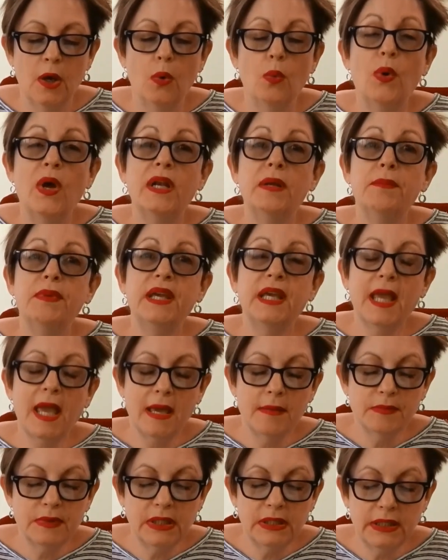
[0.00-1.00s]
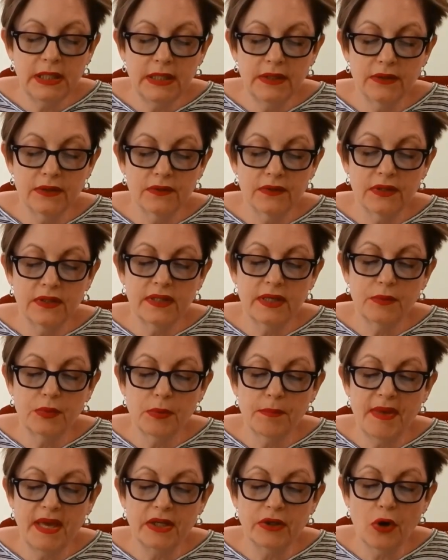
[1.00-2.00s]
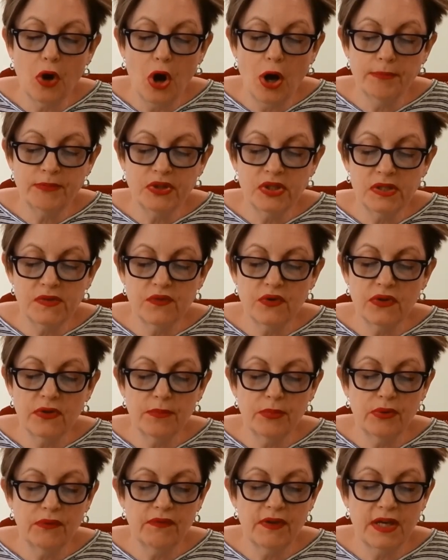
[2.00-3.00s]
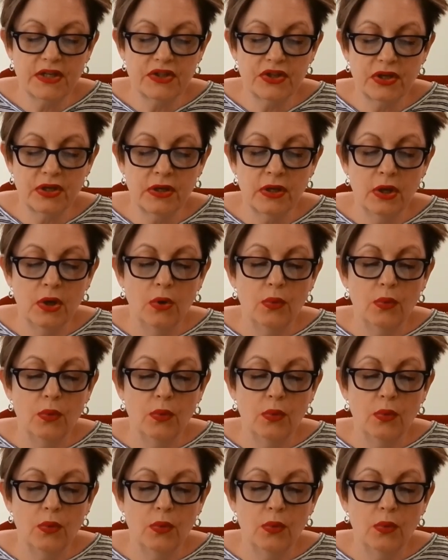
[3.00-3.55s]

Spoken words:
When it became clear that there were better options for the profession,